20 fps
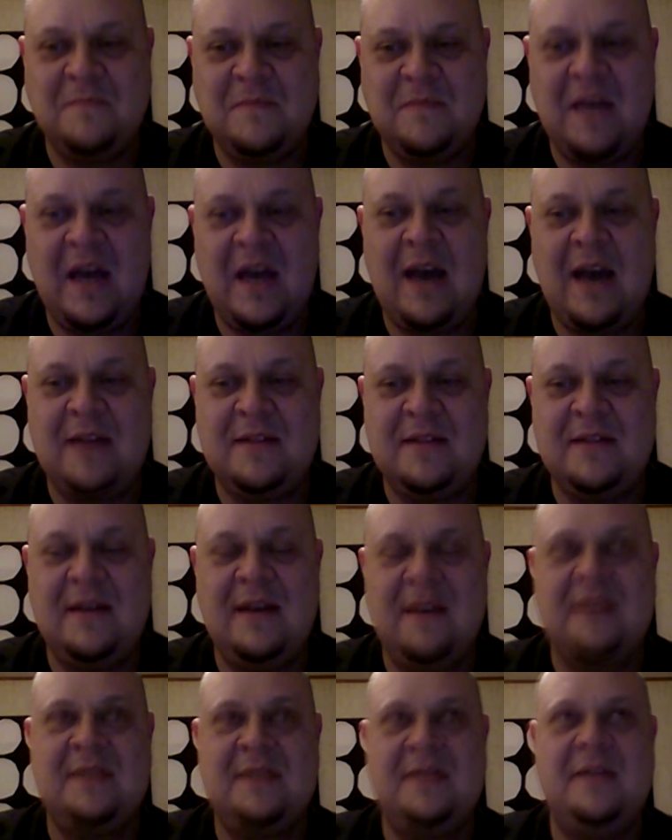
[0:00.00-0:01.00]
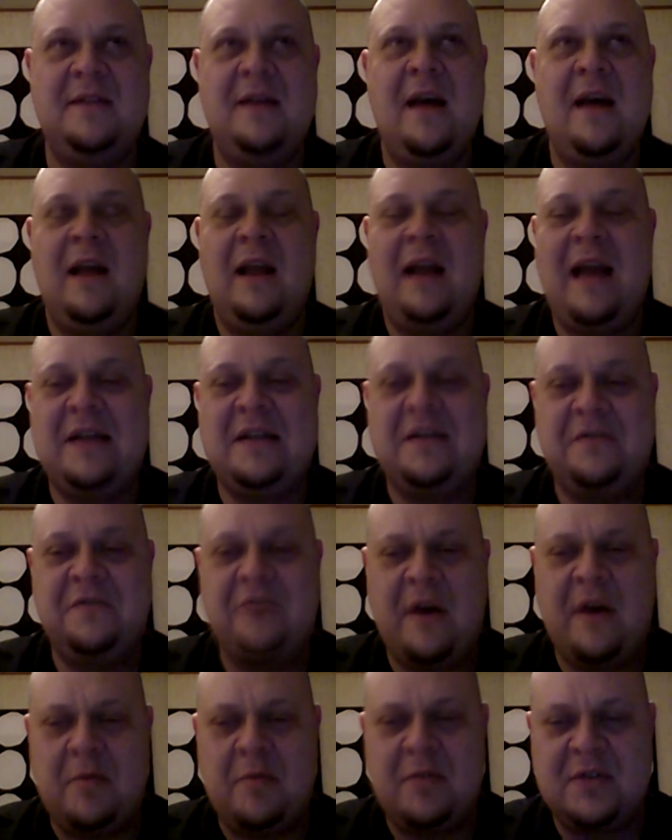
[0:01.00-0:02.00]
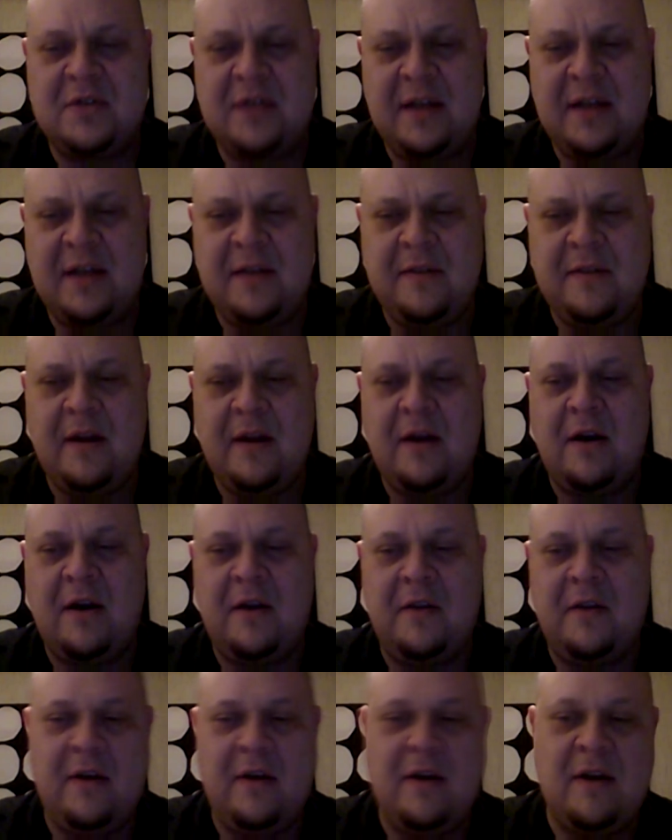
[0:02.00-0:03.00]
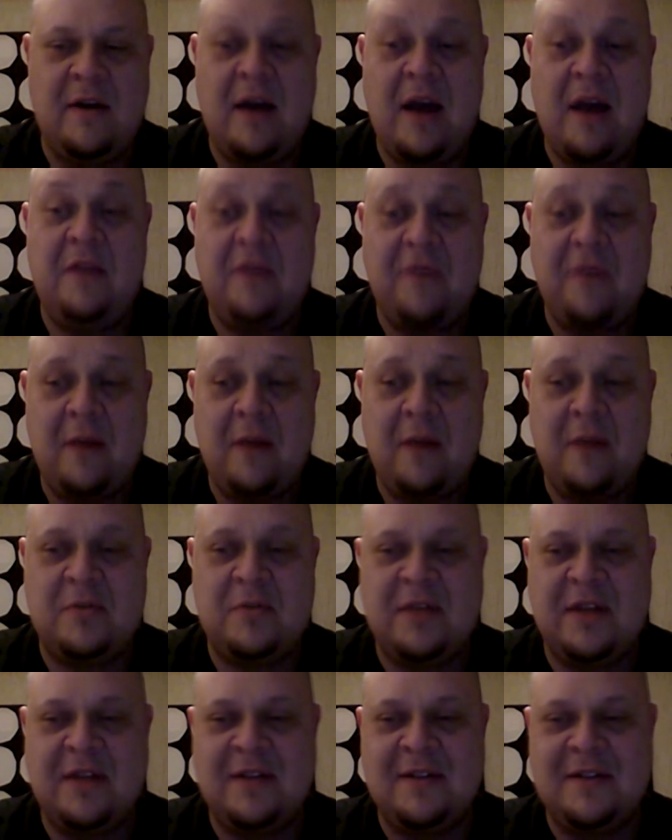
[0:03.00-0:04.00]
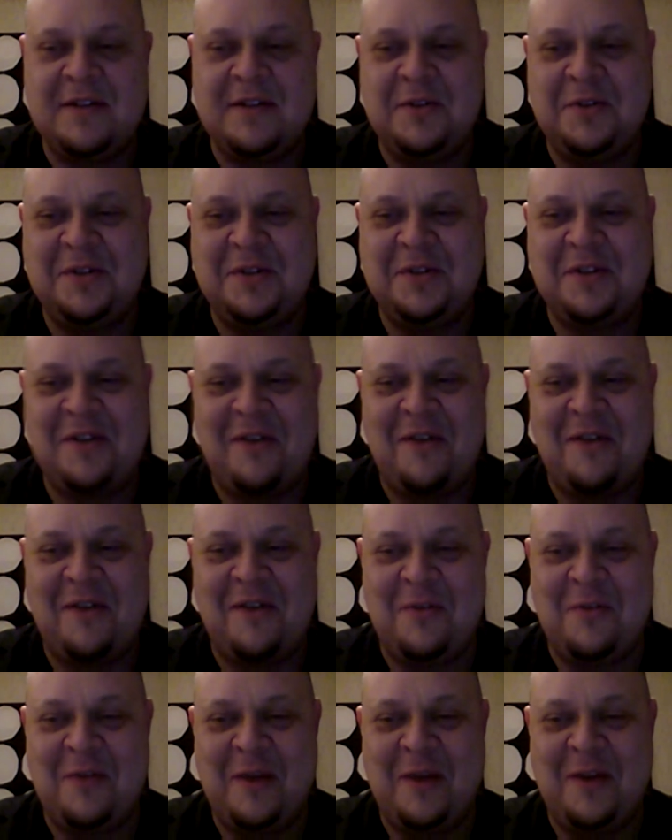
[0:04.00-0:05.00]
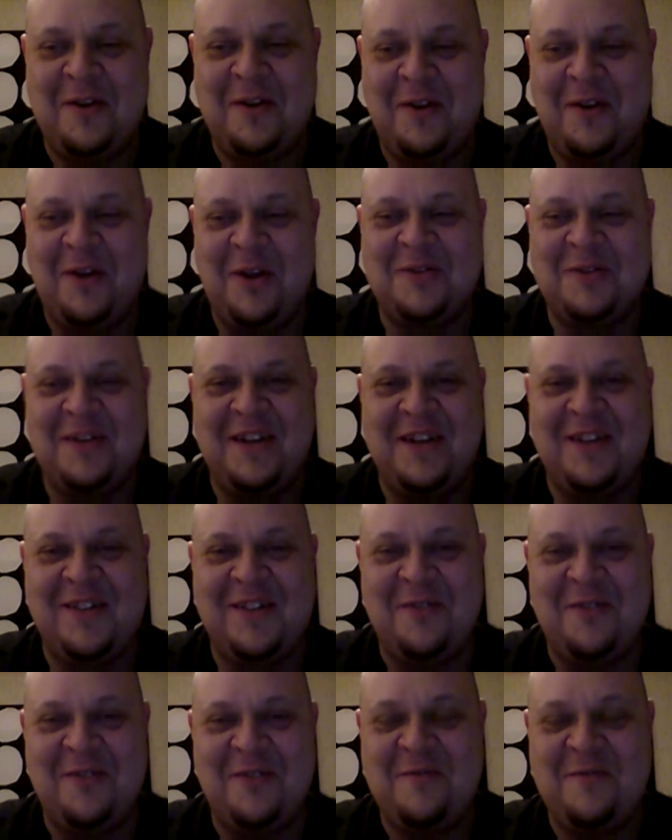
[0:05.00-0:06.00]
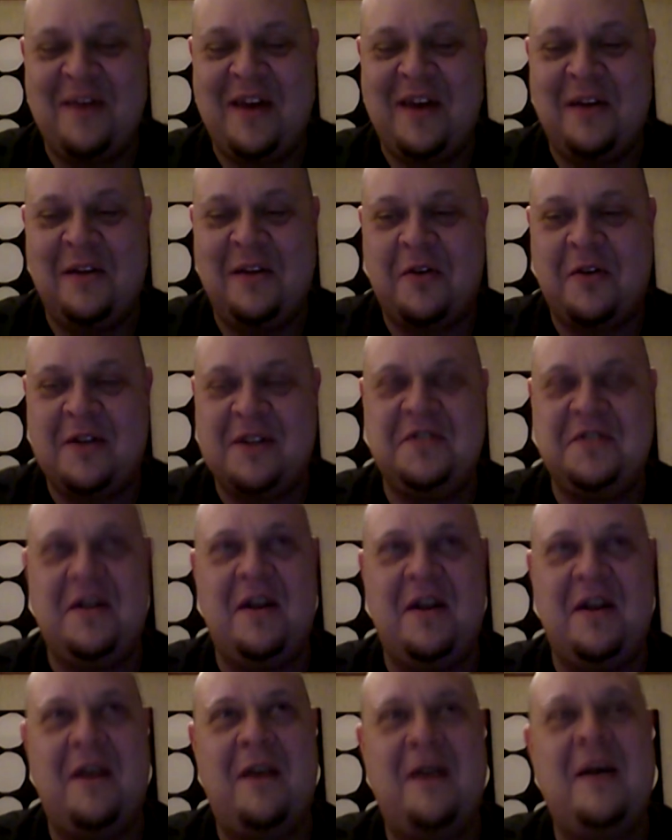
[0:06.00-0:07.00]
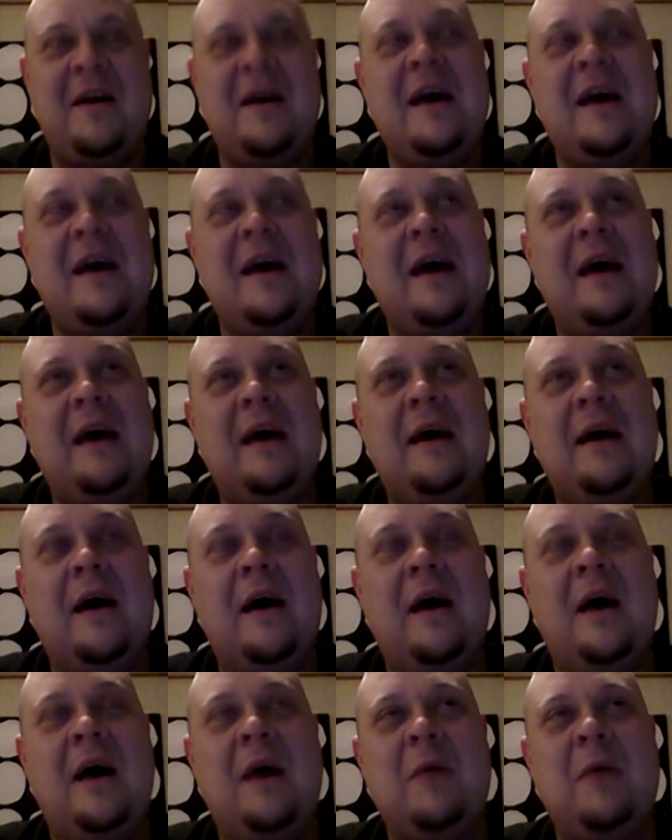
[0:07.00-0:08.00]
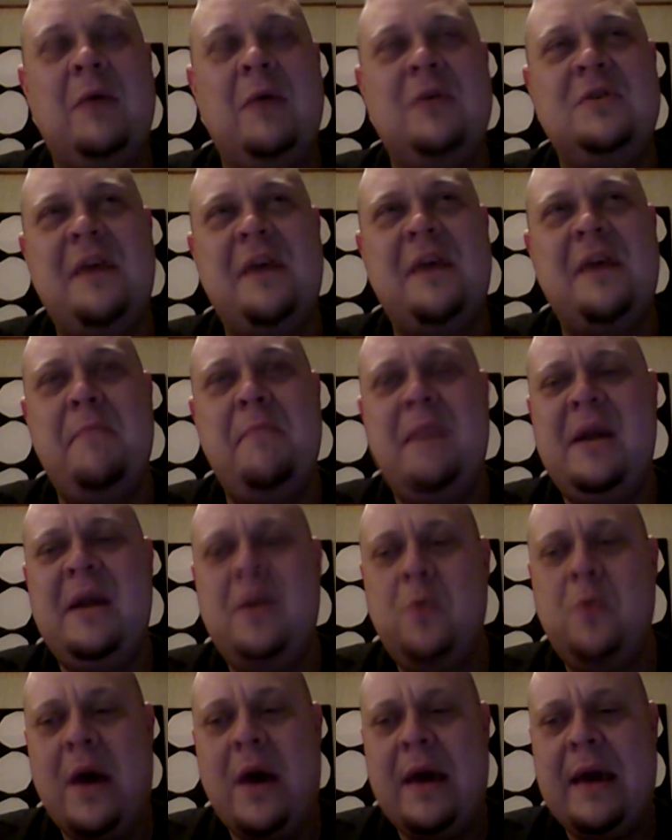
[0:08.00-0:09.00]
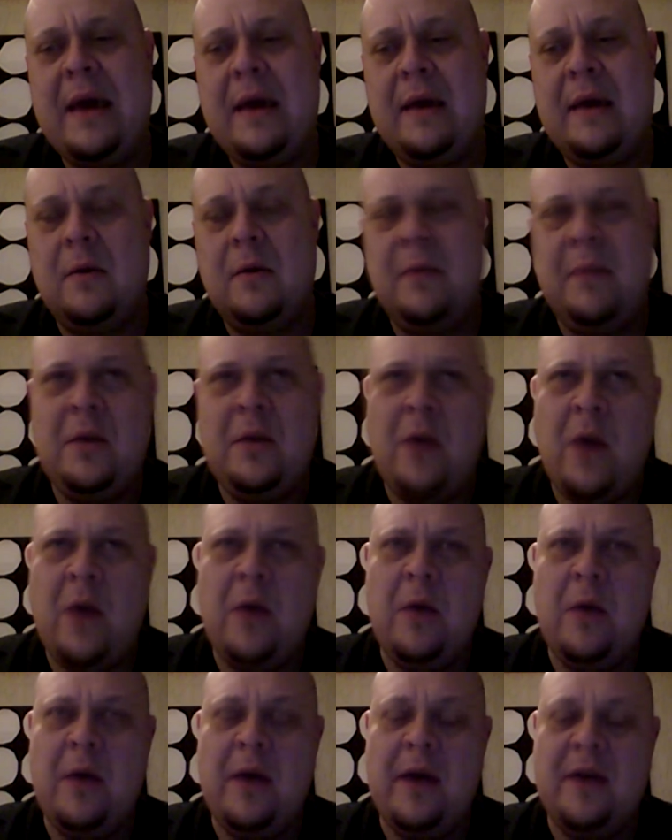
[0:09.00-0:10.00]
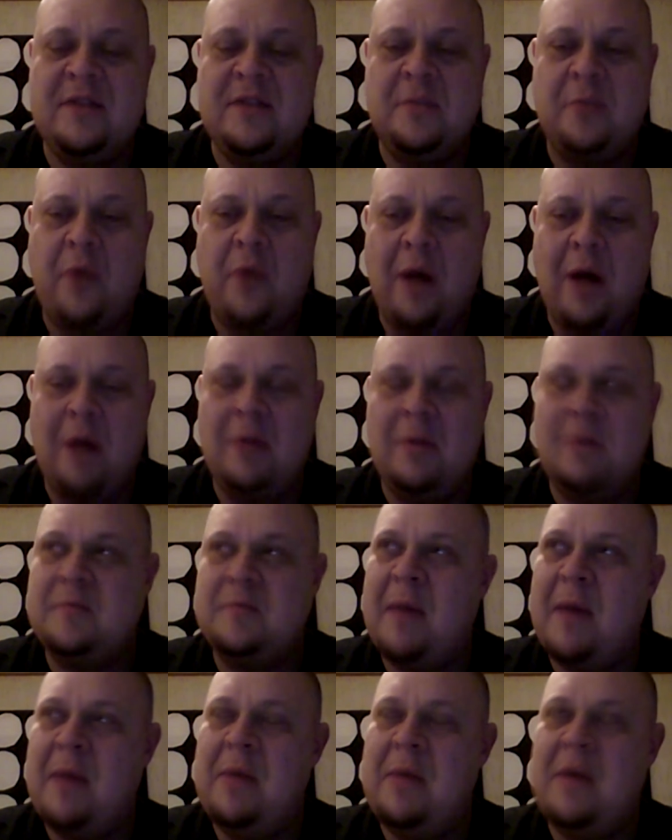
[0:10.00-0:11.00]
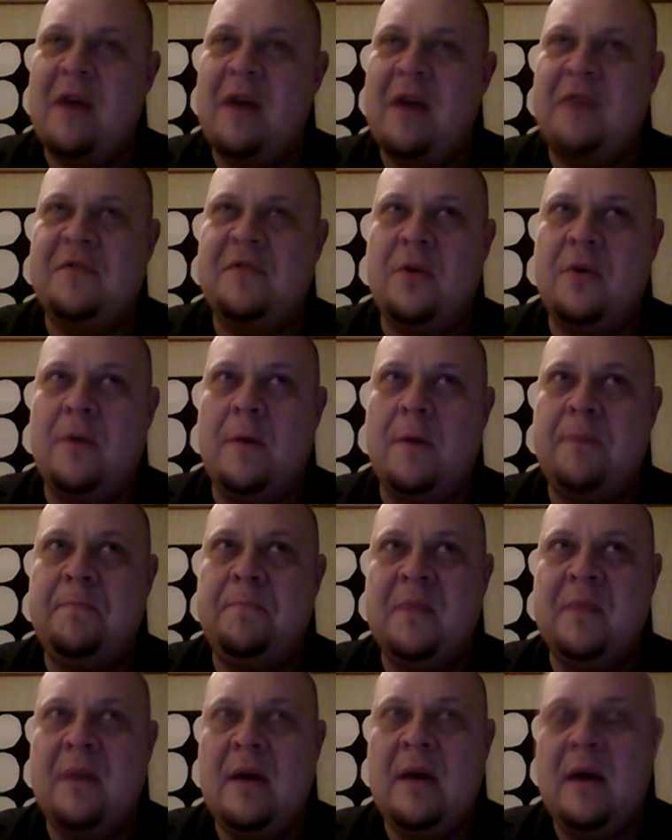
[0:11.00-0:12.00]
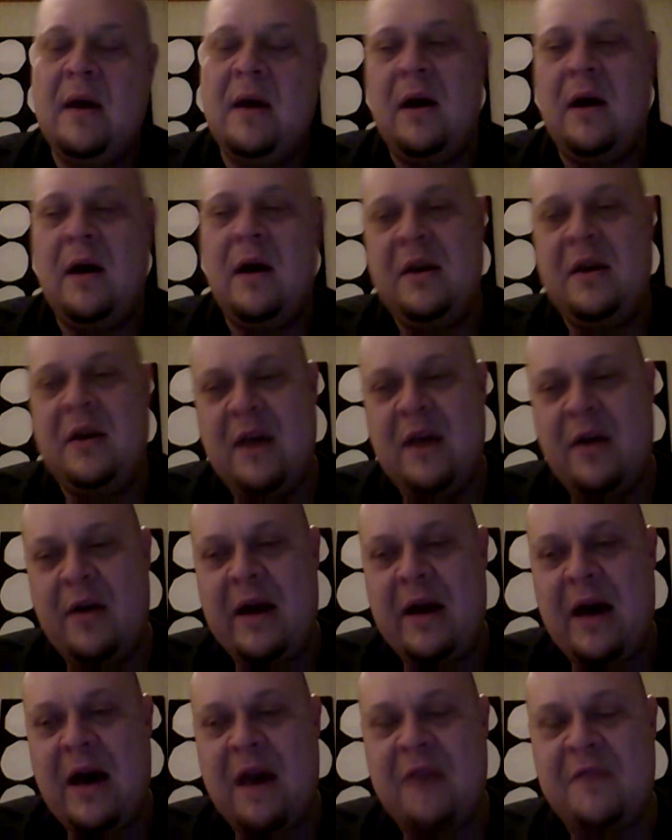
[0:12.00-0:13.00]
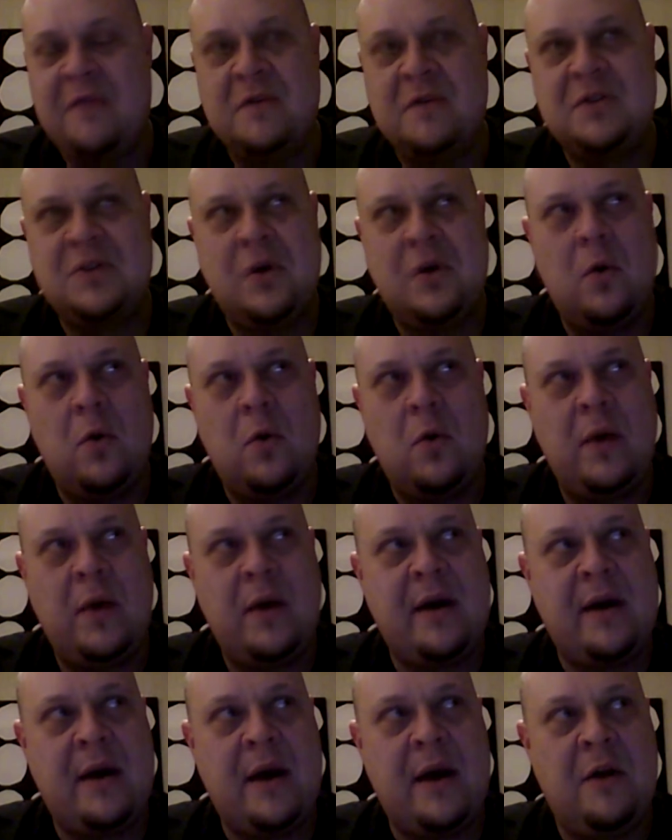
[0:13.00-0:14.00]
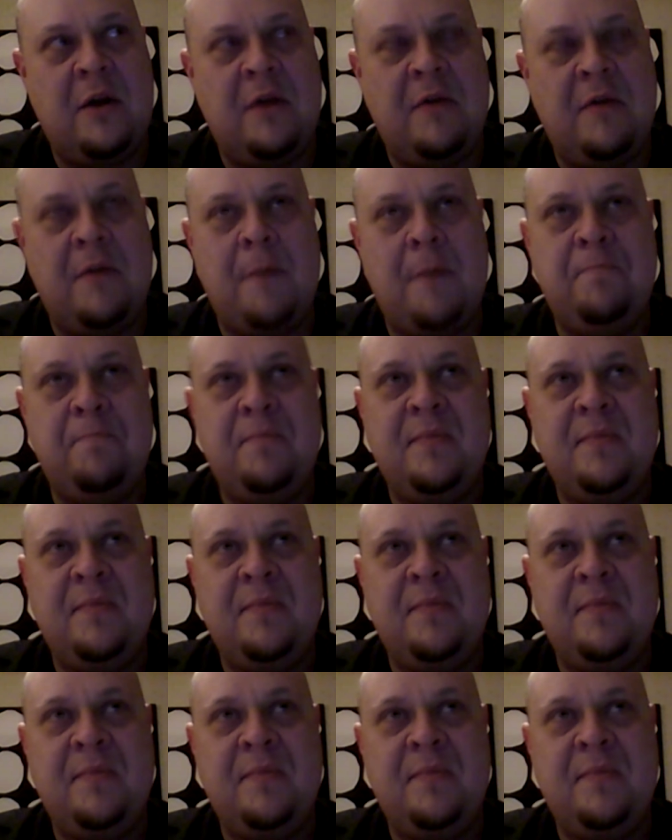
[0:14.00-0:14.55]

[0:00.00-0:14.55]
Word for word: Yeah, it's the it's the last five percent that are the ninety five percent as you discovered when you're closing in the final crunch there. Uh, I, I, would say midway midway we had some problems. Maybe after a, a year and a half or so, we kind of uh,